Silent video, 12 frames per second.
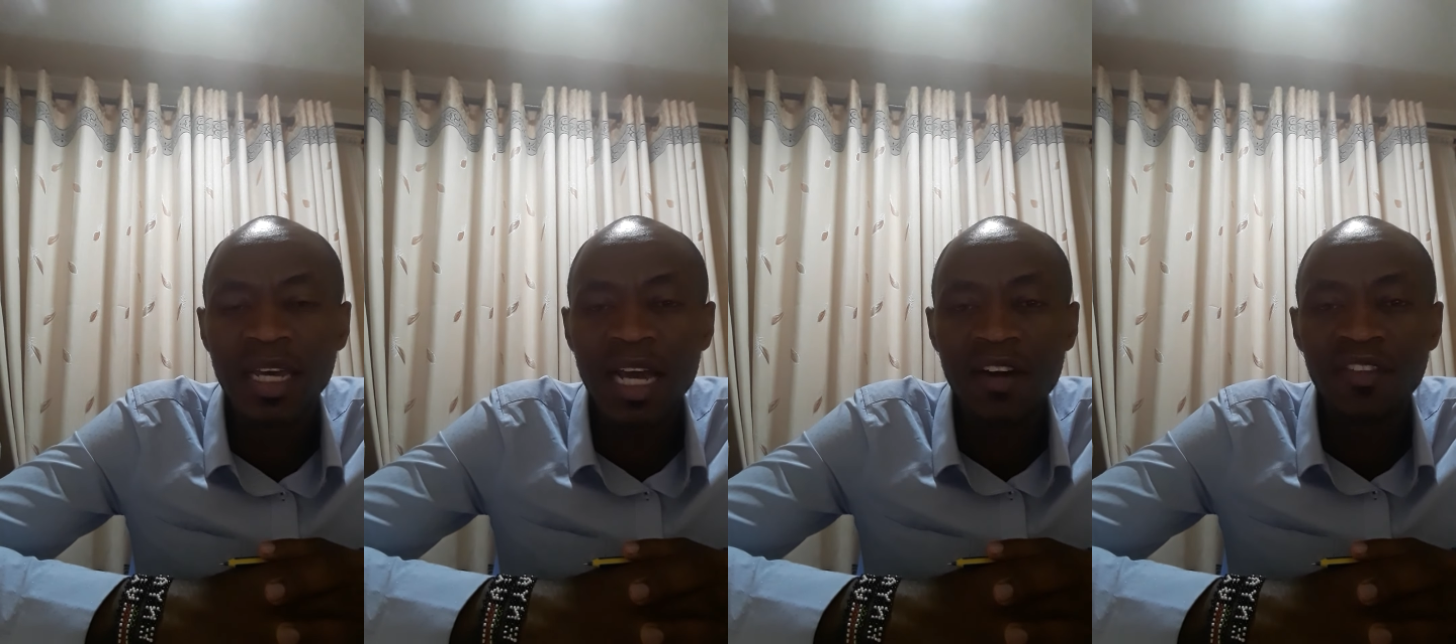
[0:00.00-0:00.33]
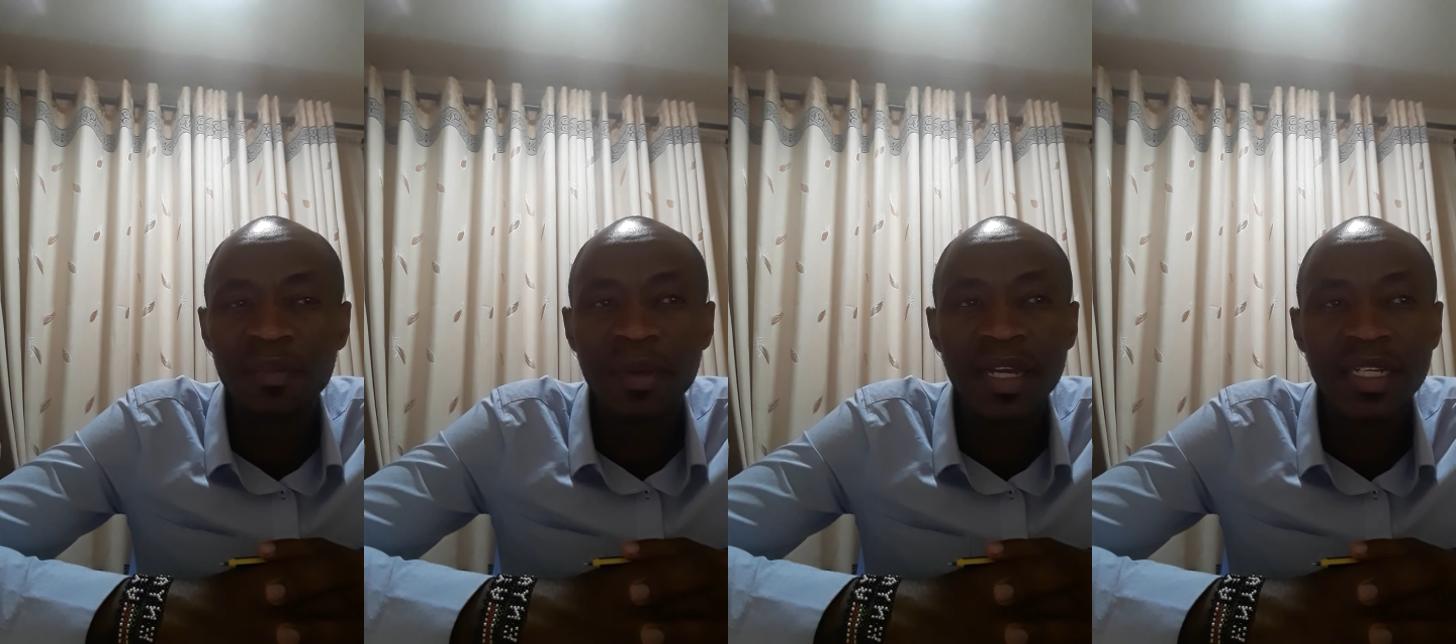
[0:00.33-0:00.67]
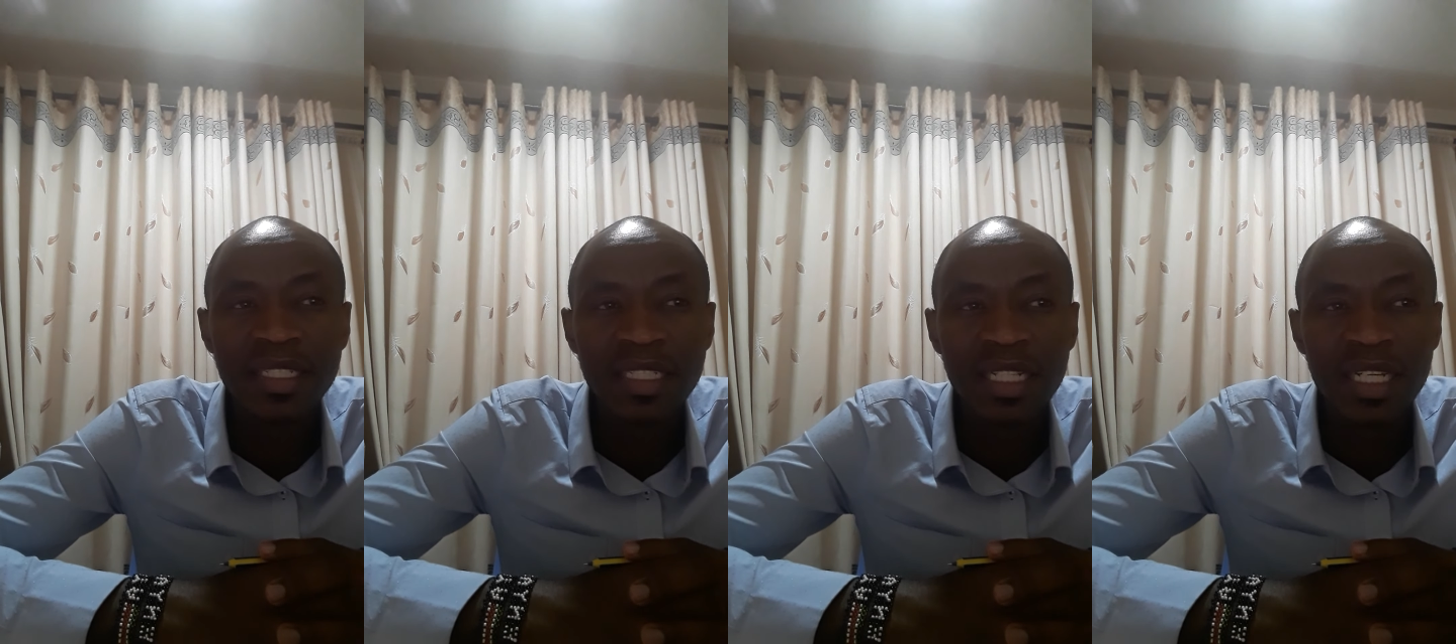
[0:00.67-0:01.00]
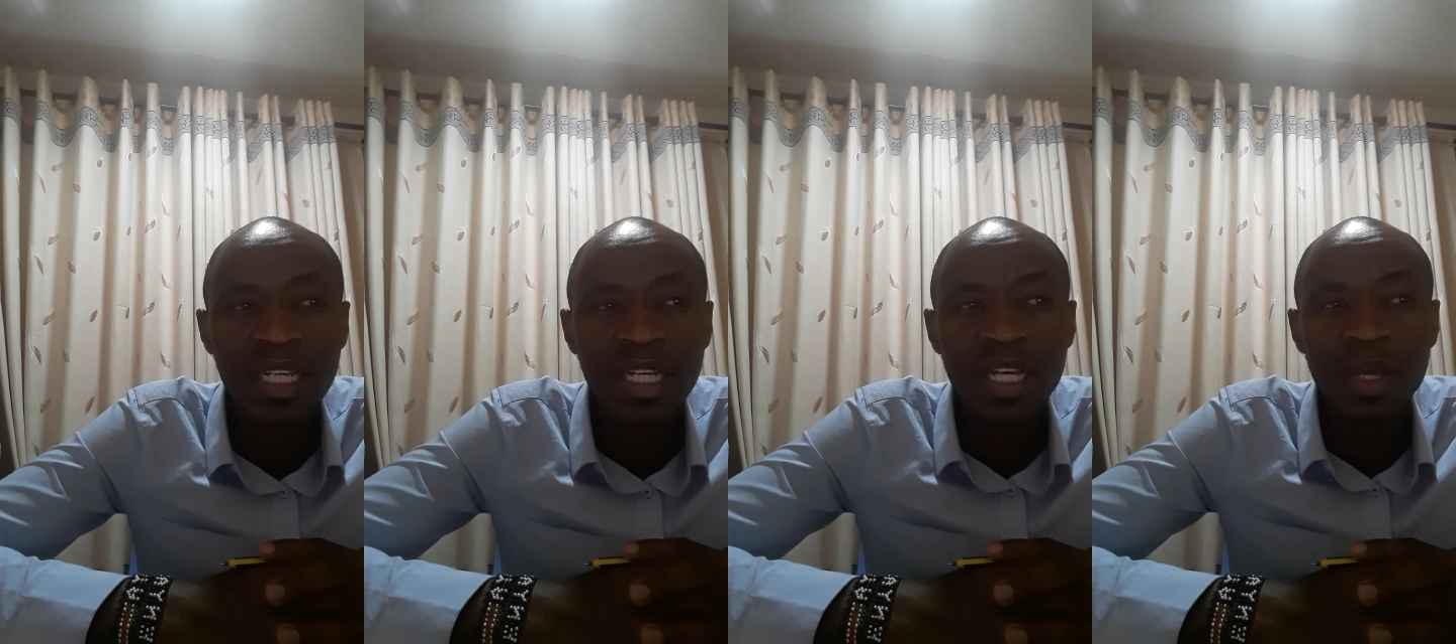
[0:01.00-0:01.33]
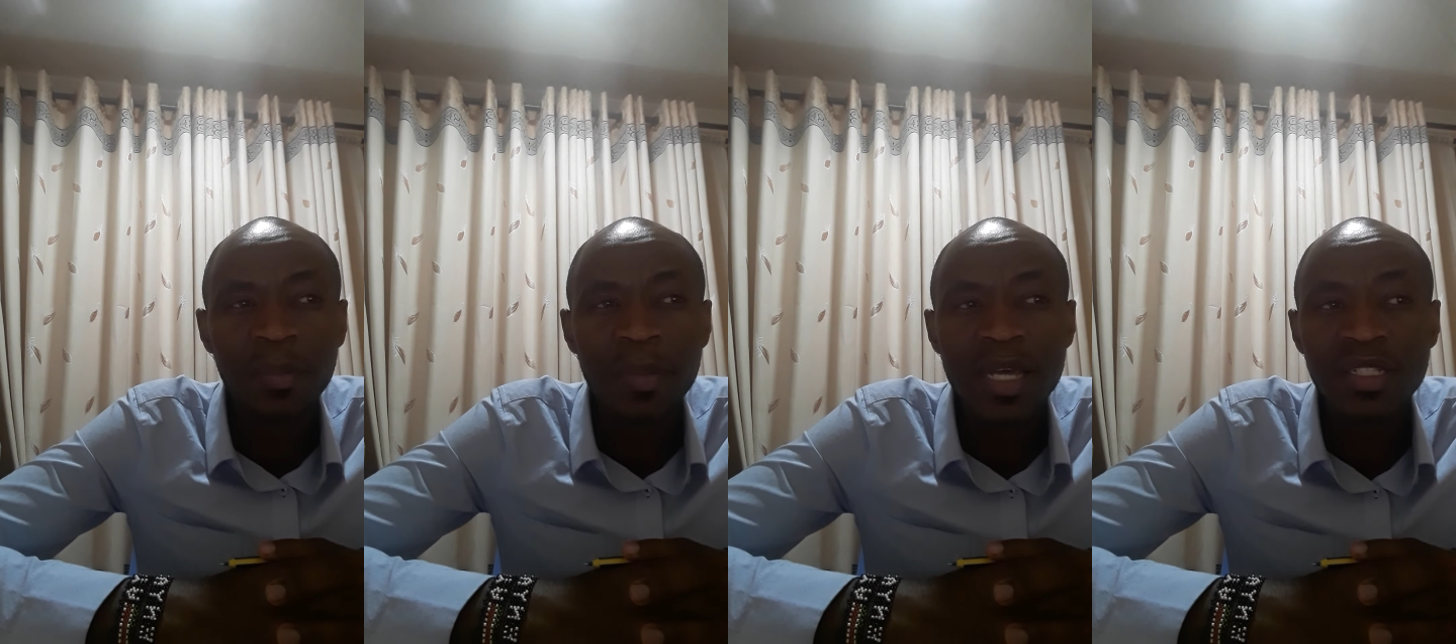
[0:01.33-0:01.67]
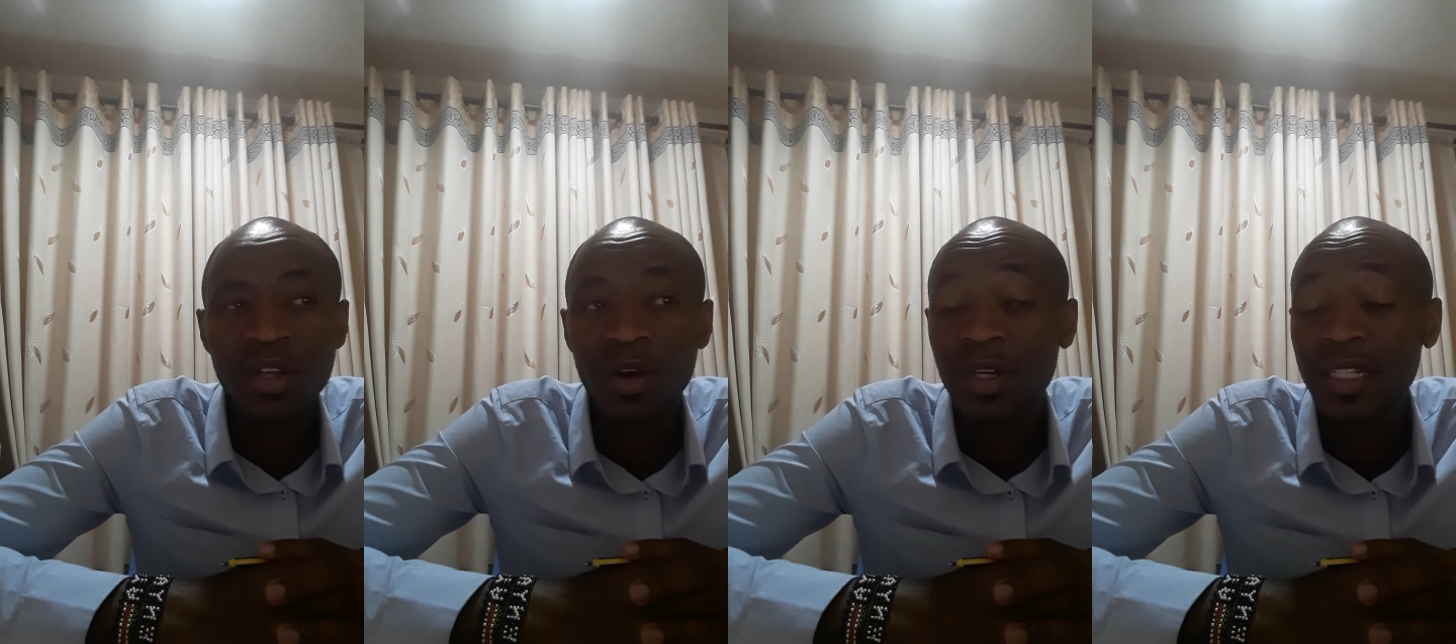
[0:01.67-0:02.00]
government
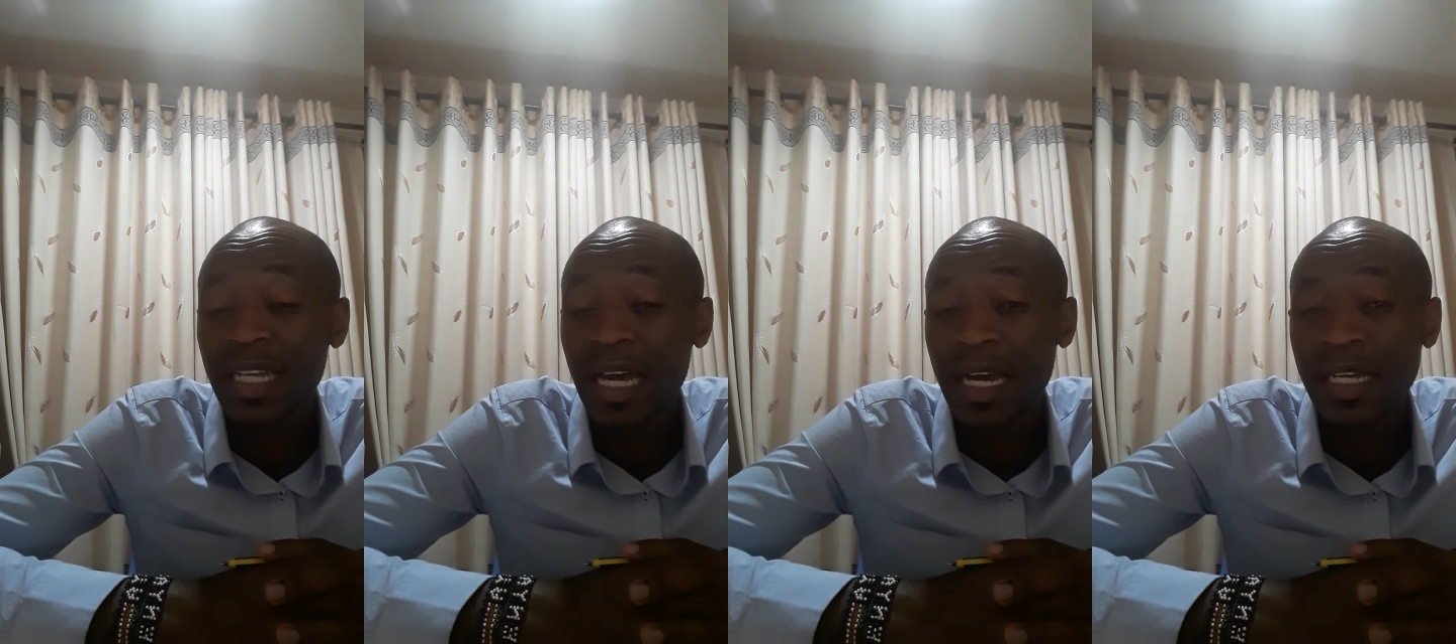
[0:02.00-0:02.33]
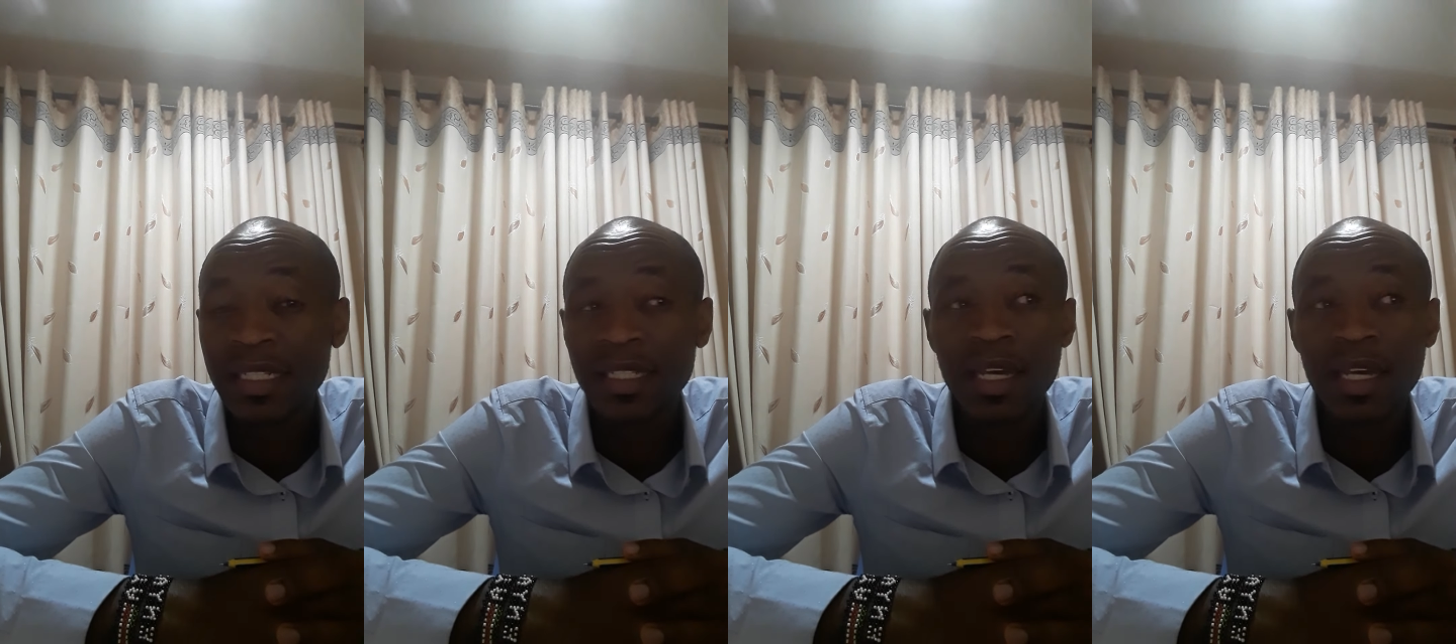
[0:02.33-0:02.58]
based on tax,